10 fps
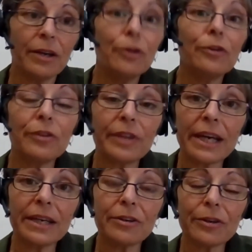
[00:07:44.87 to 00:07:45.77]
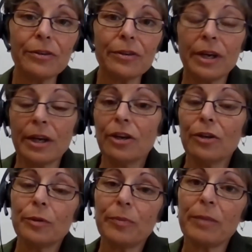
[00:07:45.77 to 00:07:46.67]
who do they know,
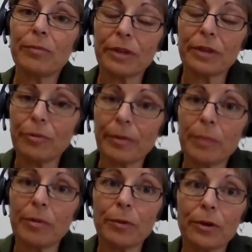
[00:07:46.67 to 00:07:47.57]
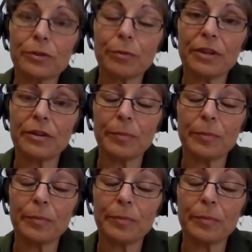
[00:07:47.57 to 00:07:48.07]
who are people that you maybe worked with in the